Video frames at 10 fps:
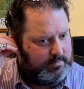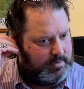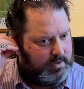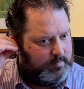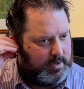
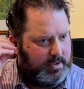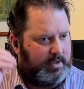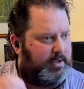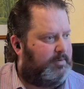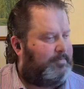in my
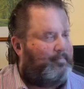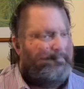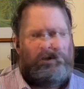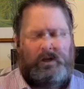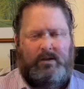ear,
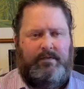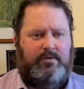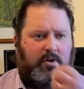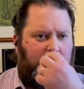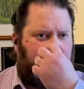and they've
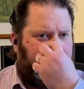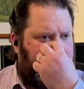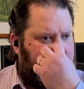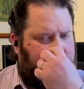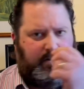got a
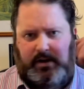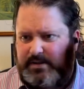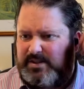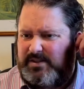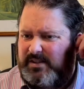really
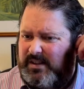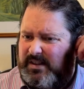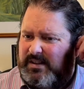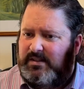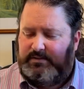nice
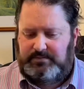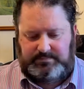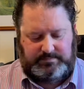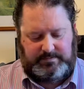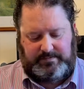
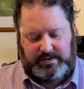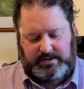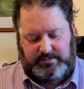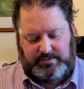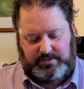fit
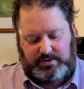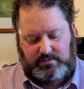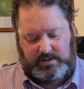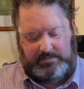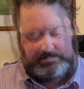and feel
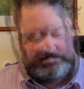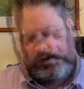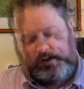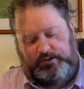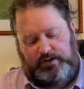there.
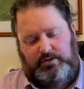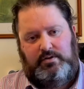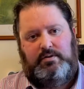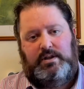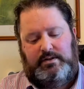So you
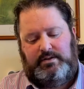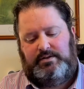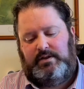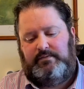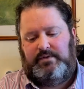can get this
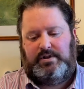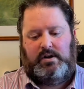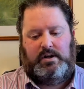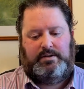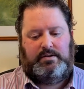different
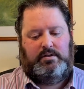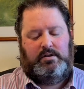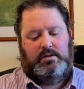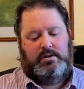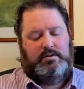size,
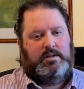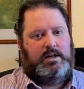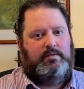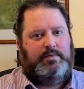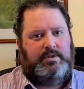
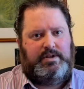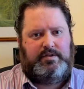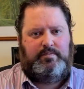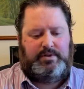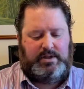and with these
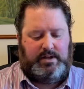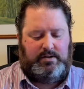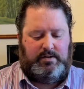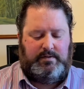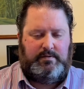particular